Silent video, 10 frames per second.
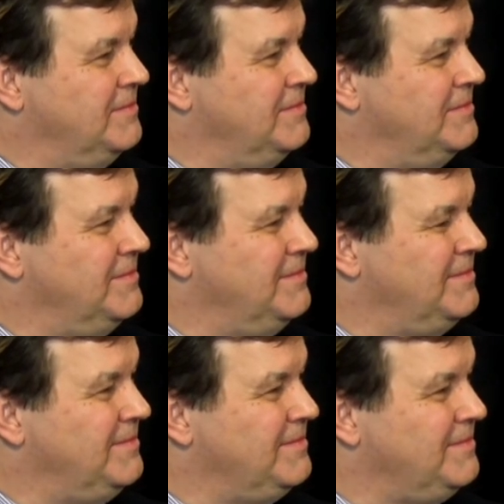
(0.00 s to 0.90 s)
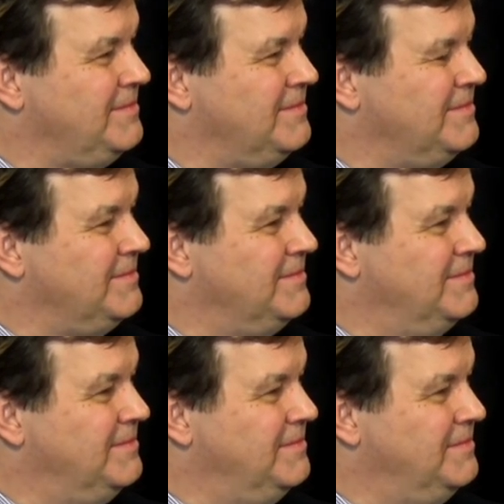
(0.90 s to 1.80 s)

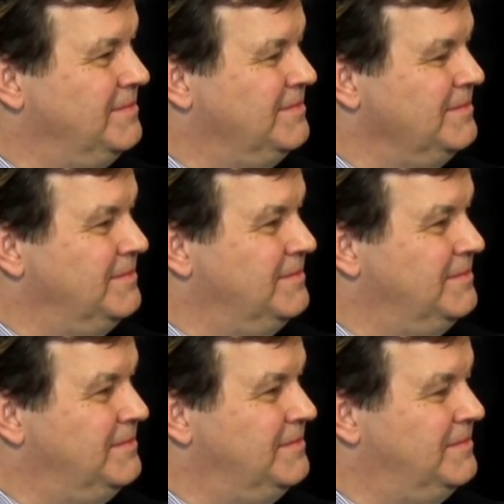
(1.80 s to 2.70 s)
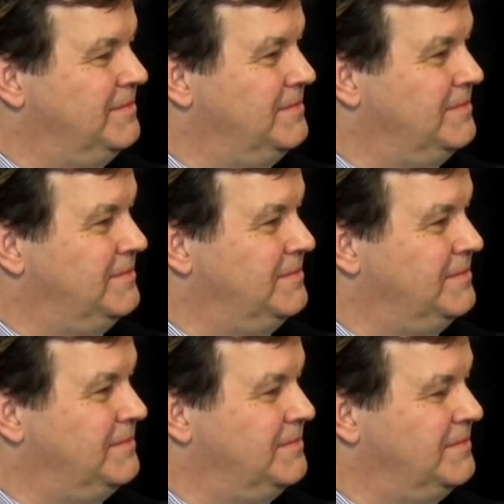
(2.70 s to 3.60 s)

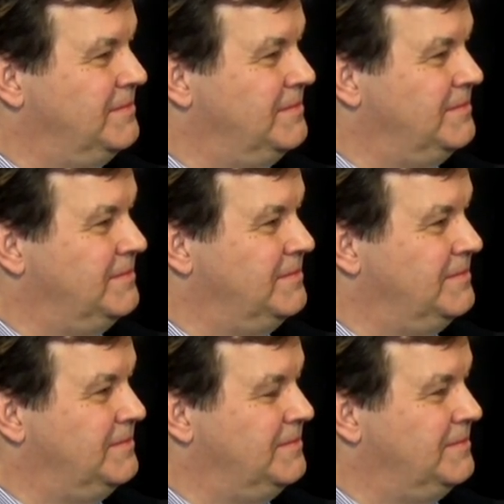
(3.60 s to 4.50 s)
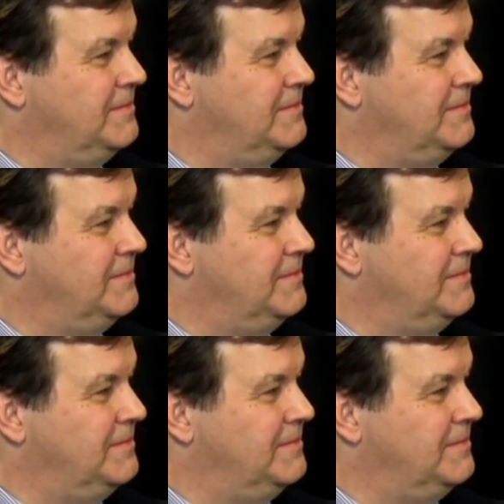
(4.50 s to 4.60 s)
The person shown says nothing.